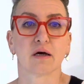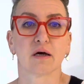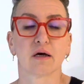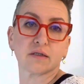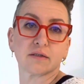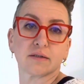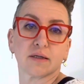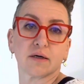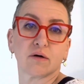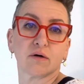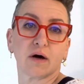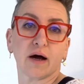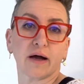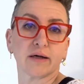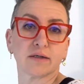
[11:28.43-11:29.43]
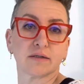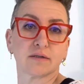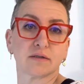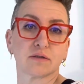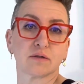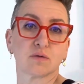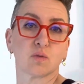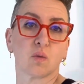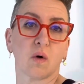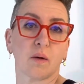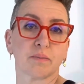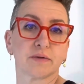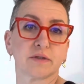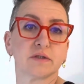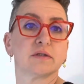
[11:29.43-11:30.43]
so I
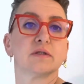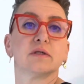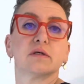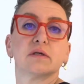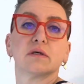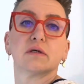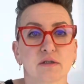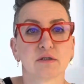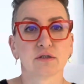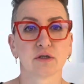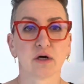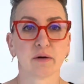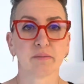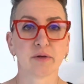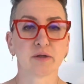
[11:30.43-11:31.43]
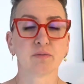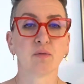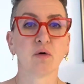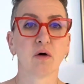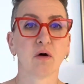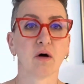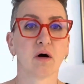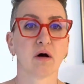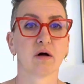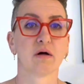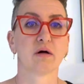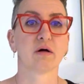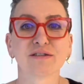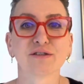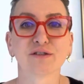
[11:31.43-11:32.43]
swapped to a bit more
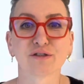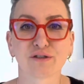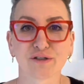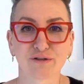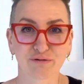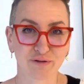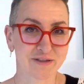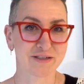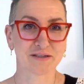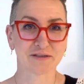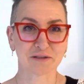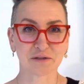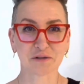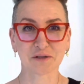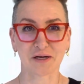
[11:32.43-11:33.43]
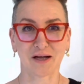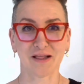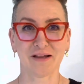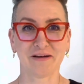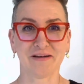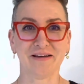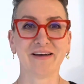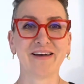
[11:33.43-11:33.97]
dirt resistant color.